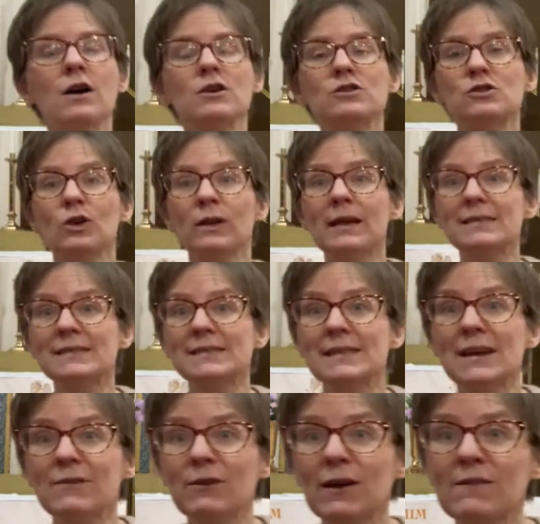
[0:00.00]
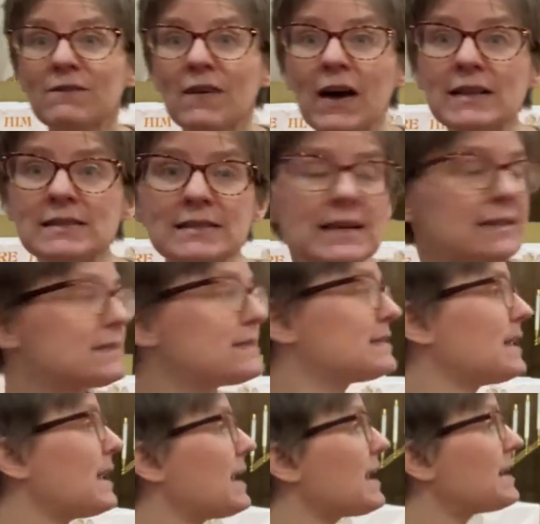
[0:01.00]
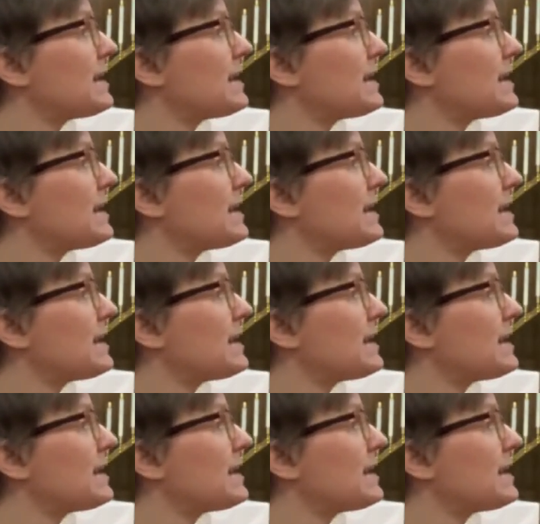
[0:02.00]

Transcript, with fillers: So let's see if we can find Sid. Sid?